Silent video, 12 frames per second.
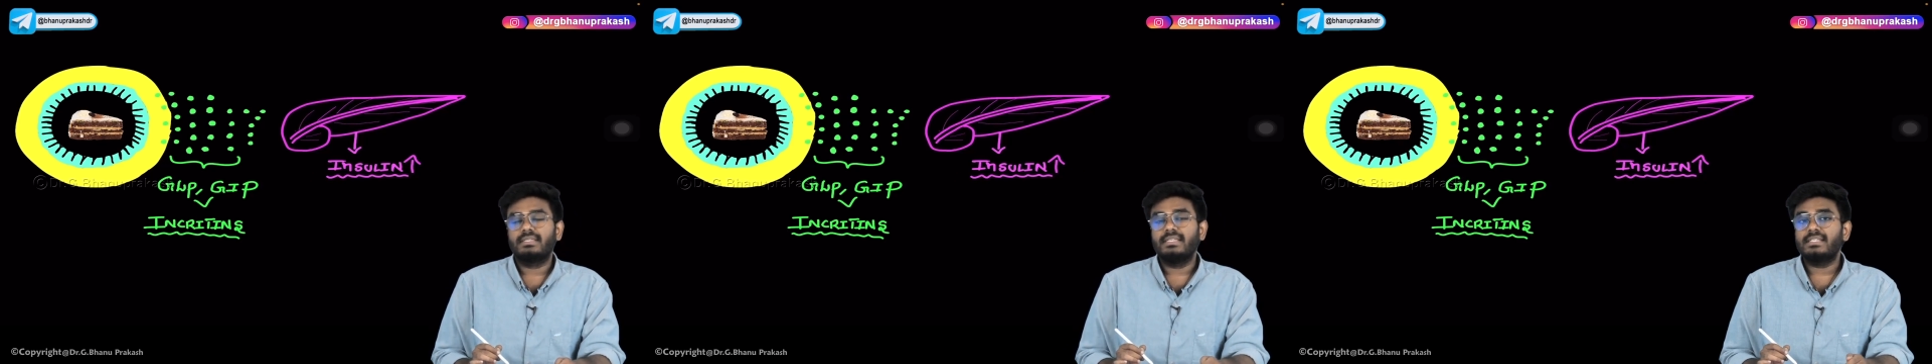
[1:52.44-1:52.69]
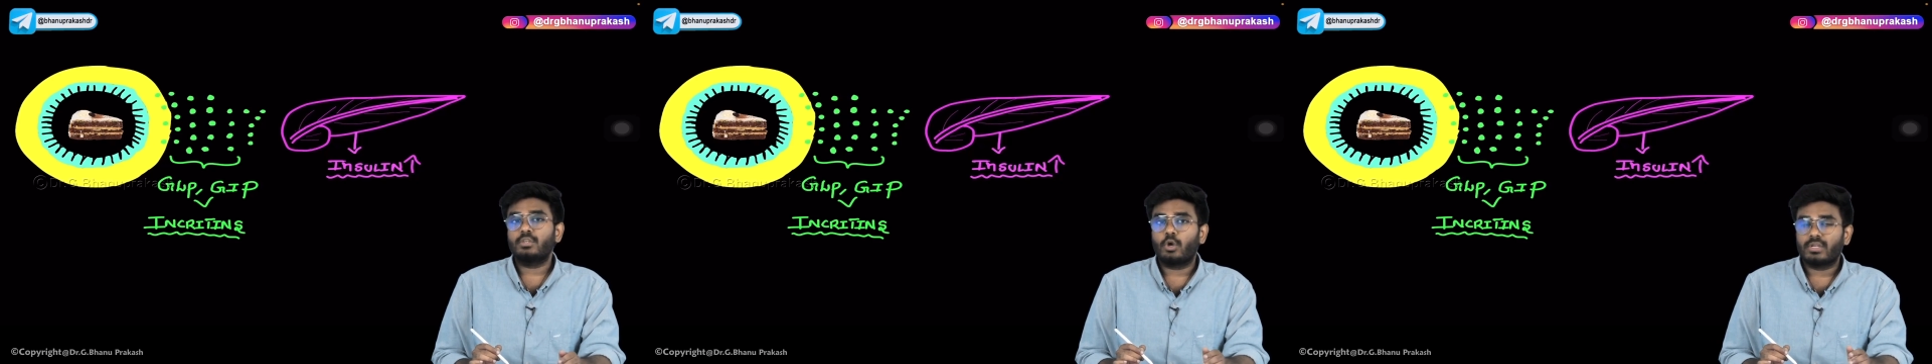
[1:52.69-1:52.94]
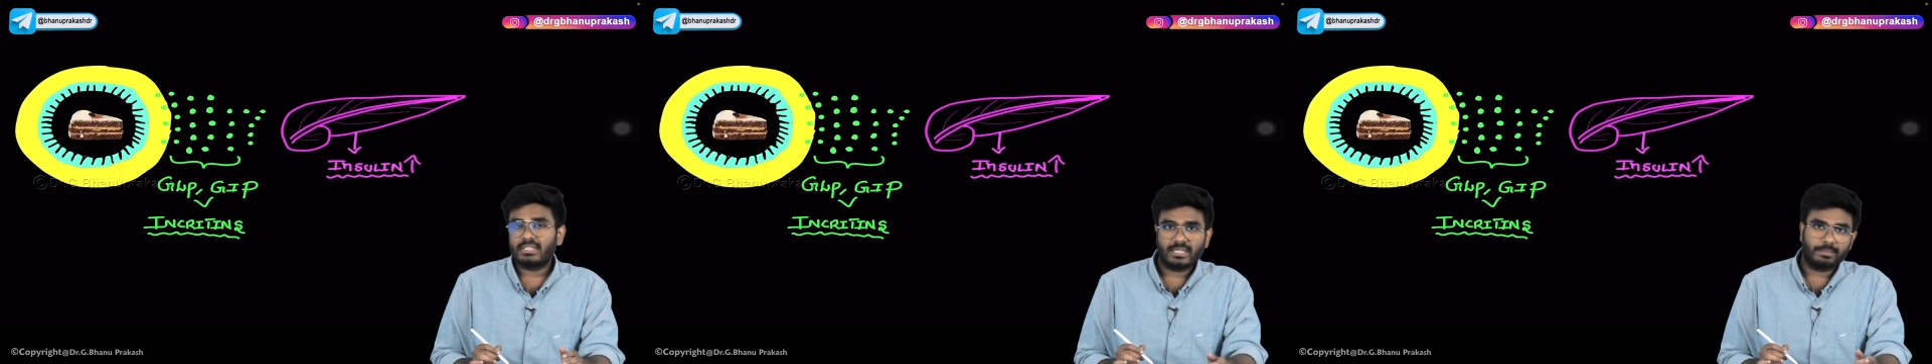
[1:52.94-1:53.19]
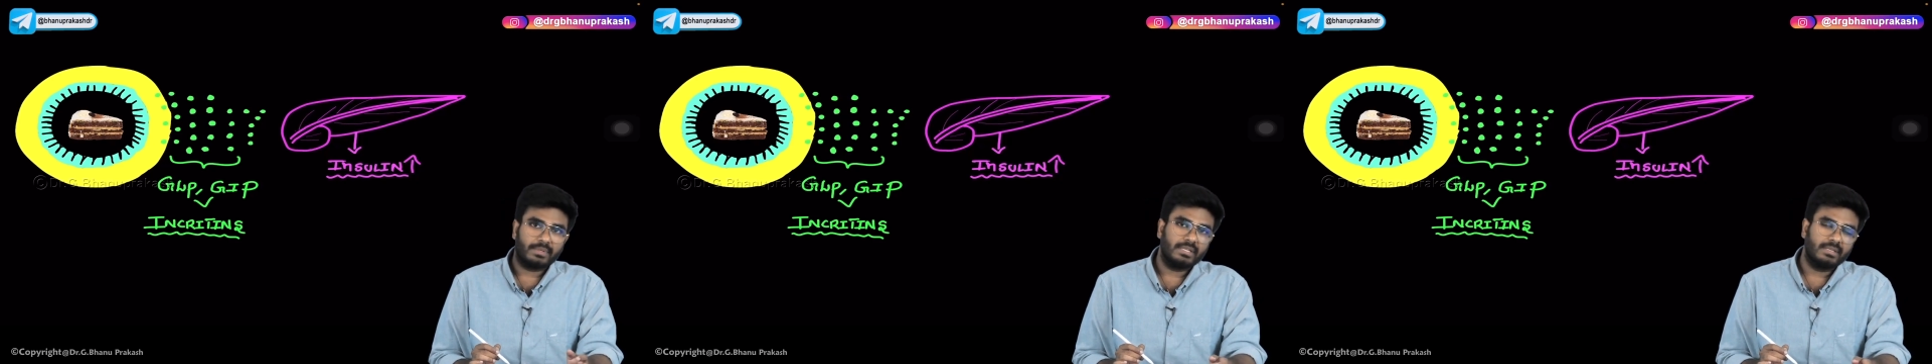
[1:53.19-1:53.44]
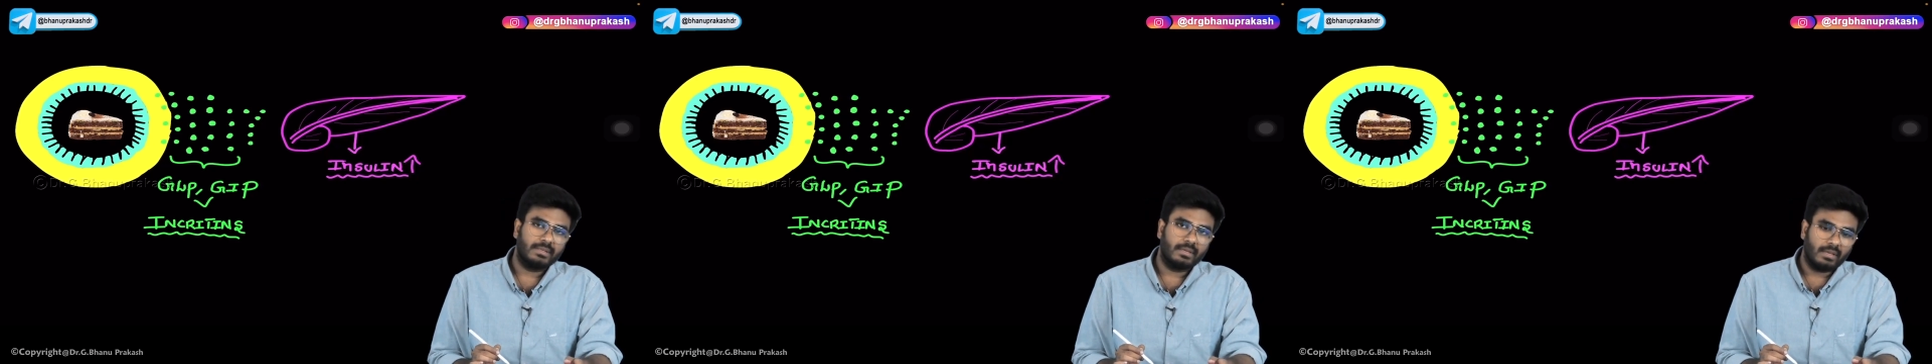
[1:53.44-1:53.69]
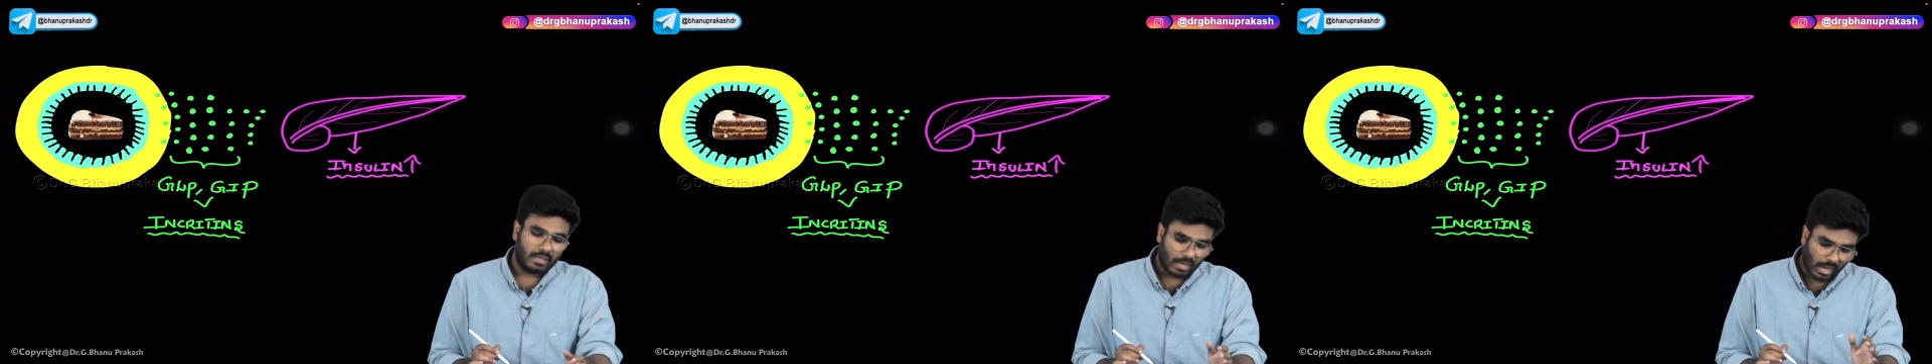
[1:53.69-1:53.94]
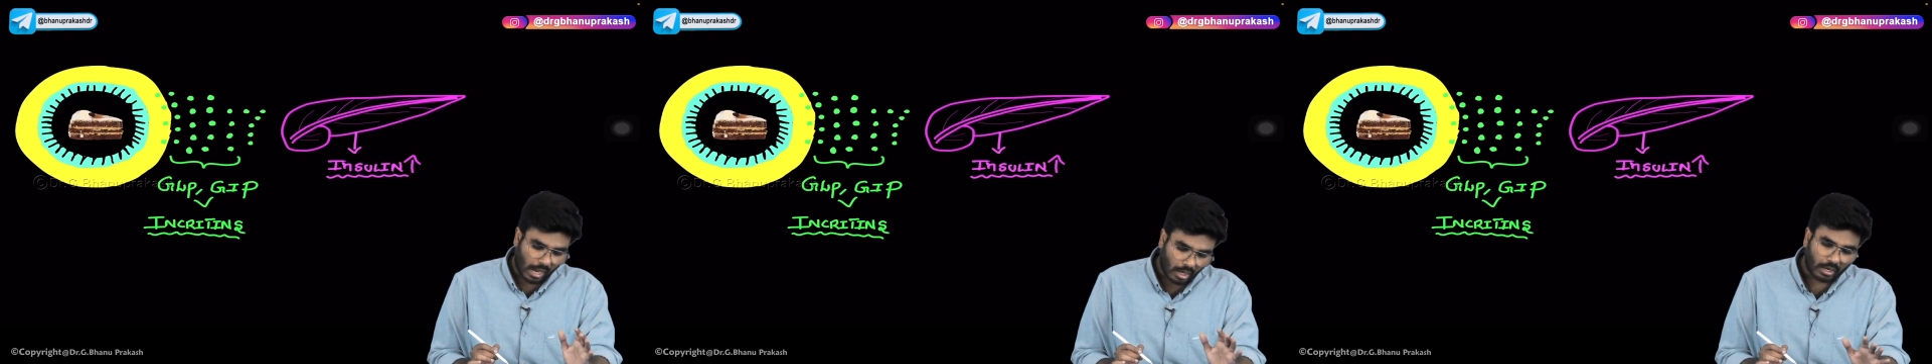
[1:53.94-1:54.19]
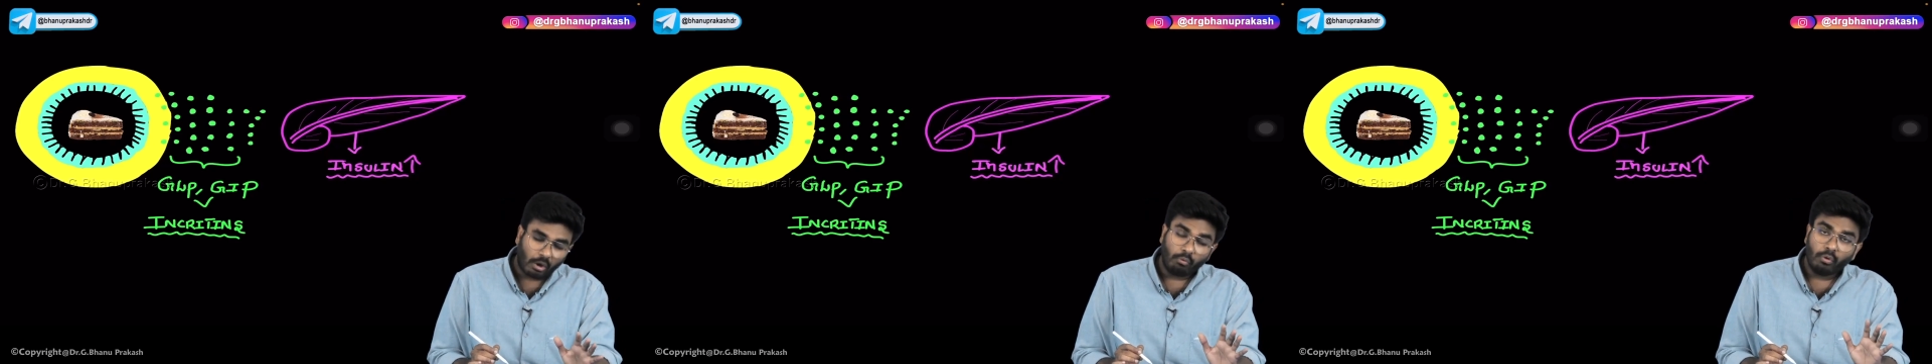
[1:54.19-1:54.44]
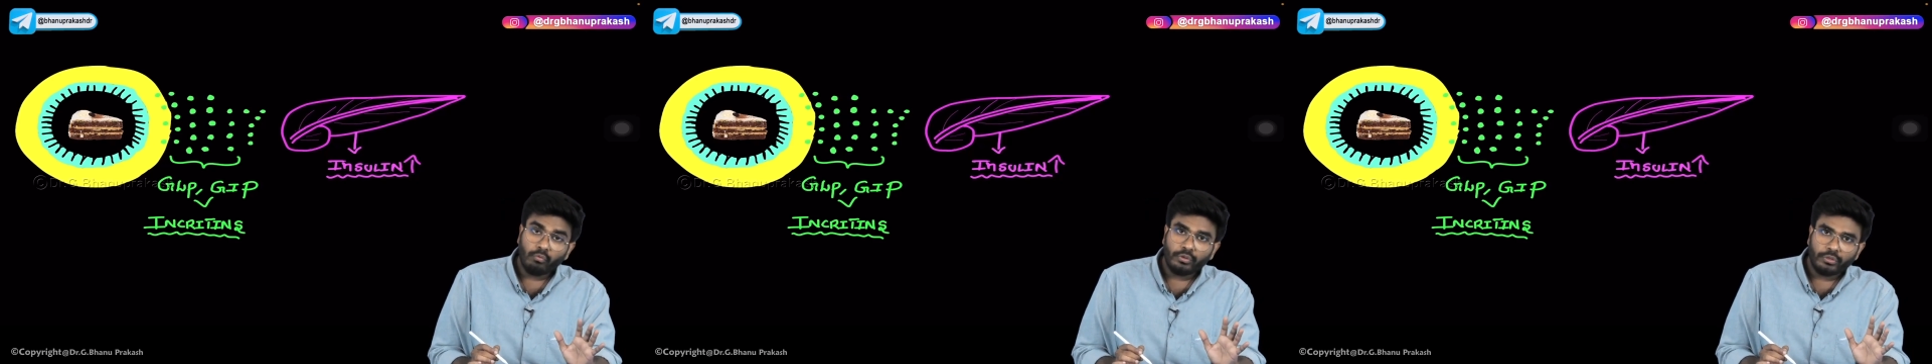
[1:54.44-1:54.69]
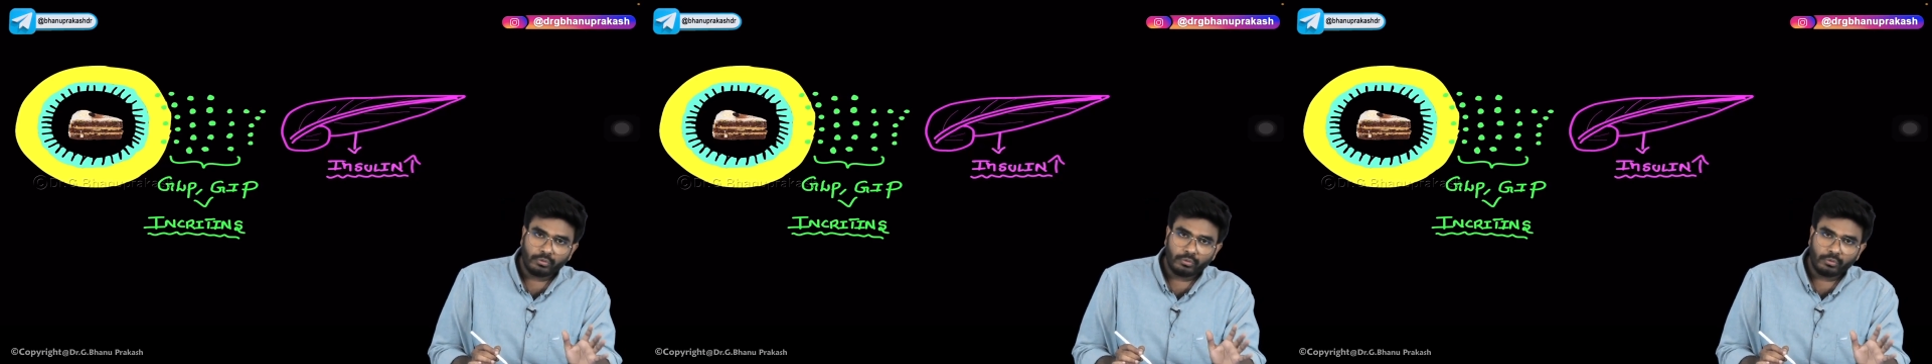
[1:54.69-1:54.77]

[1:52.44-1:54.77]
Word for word: this concept or how do we